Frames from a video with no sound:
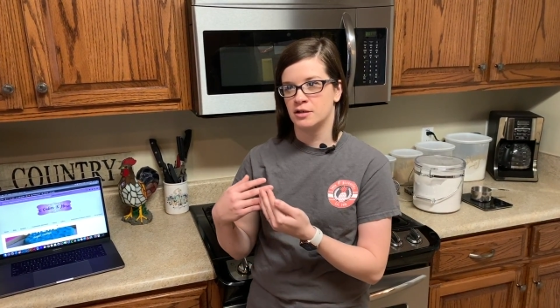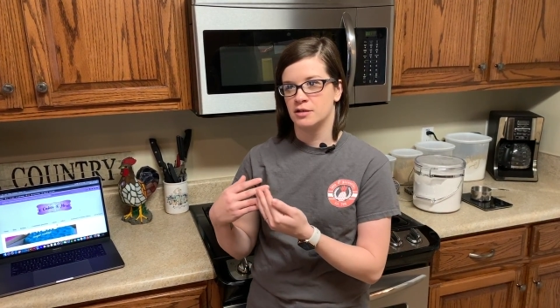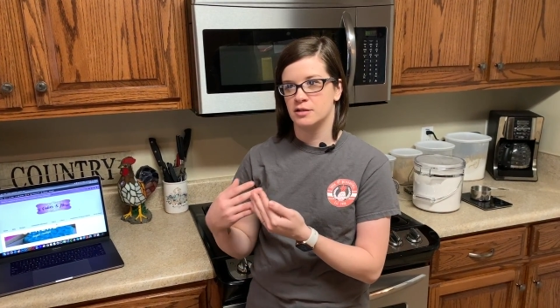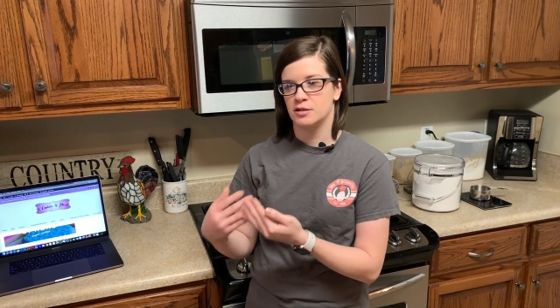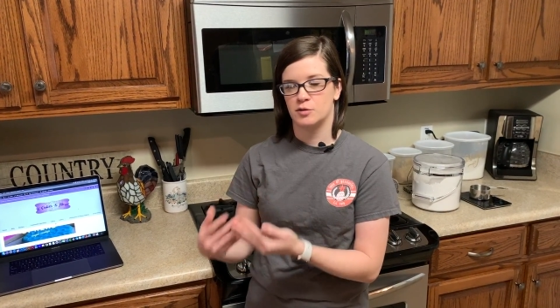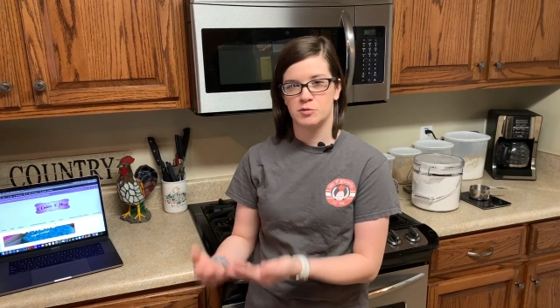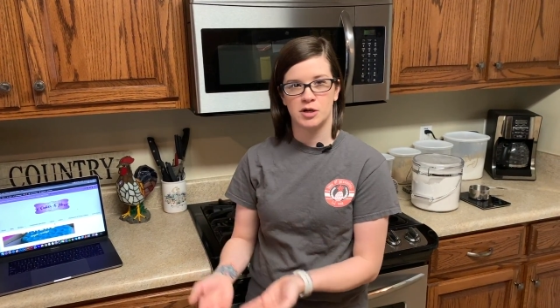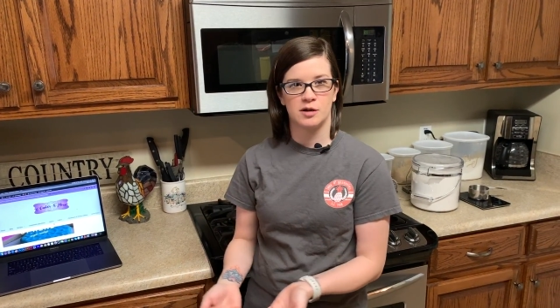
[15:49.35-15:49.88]

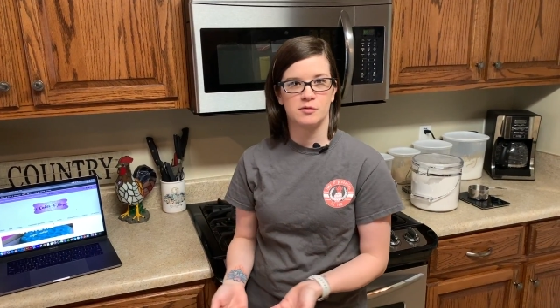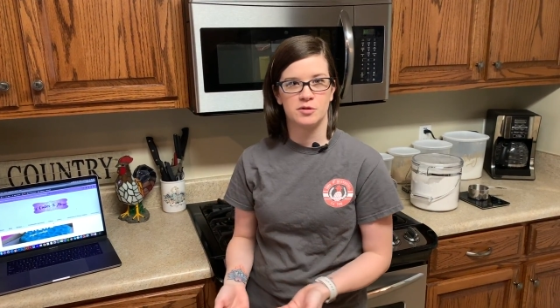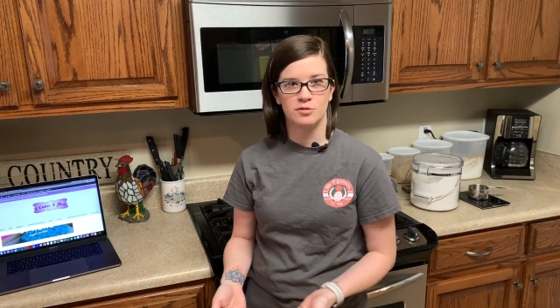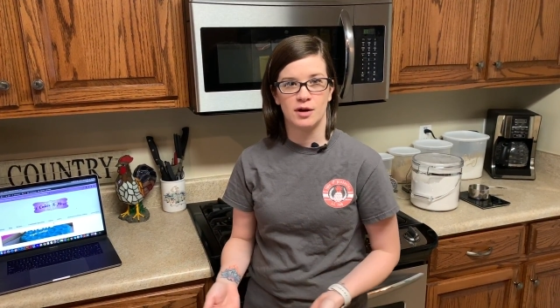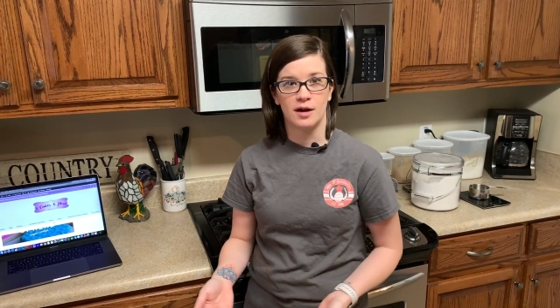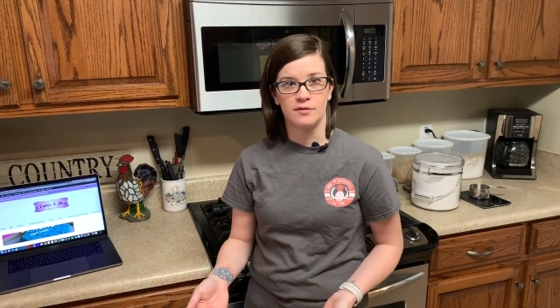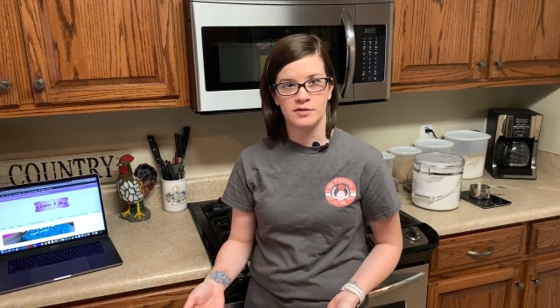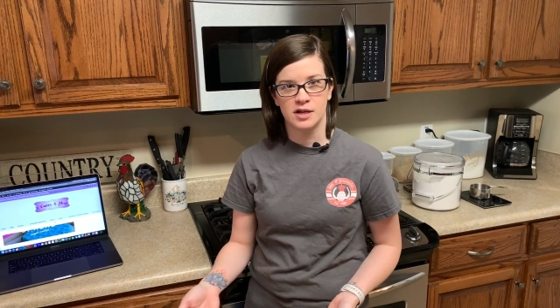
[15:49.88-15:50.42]
Sometimes you
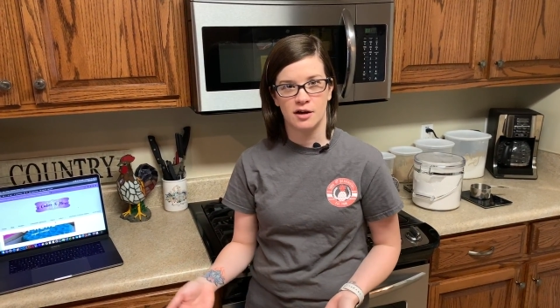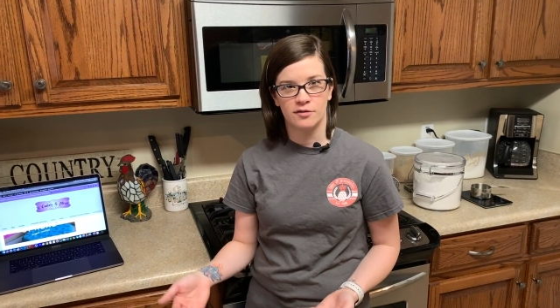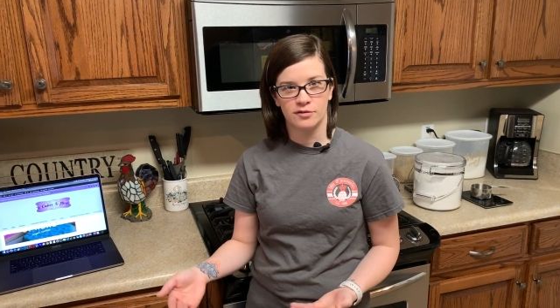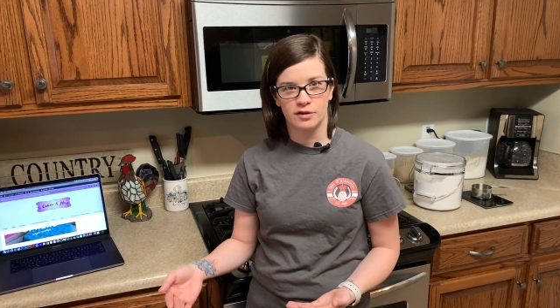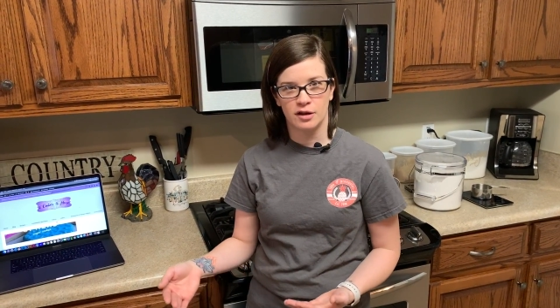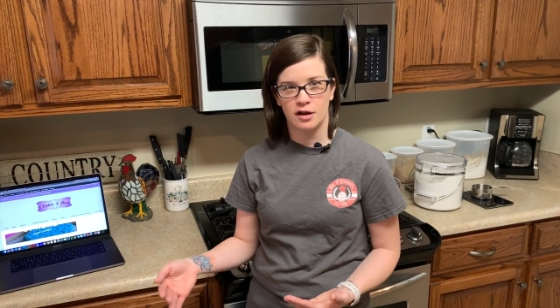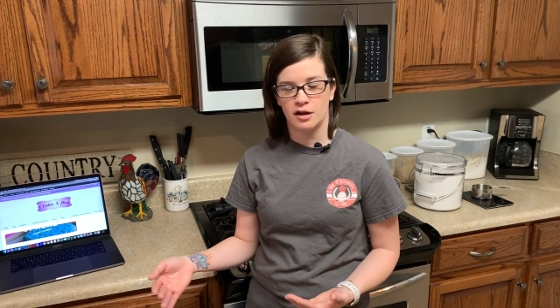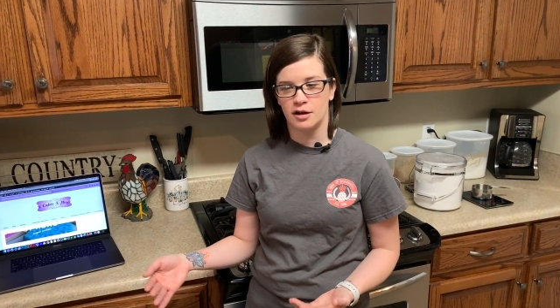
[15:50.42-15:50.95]
have
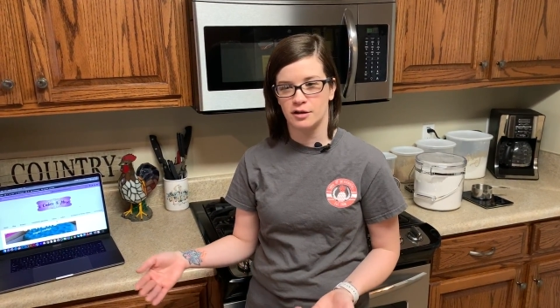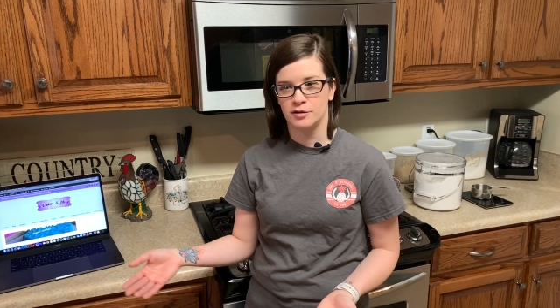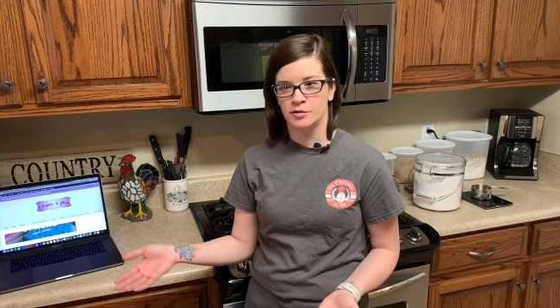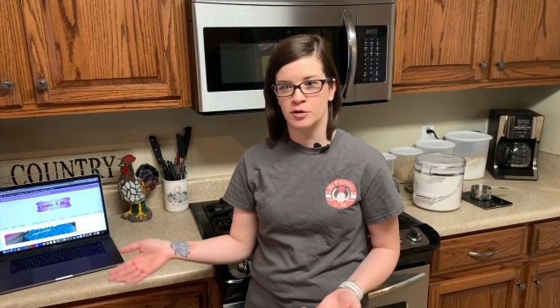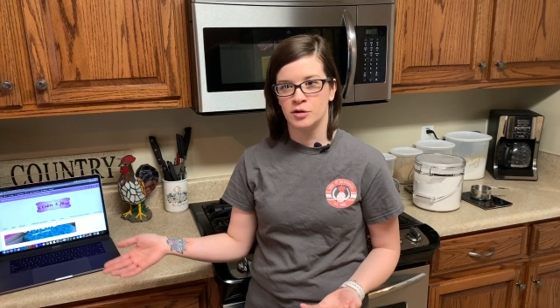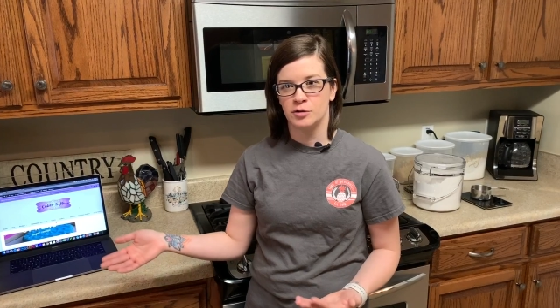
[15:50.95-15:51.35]
Teflon,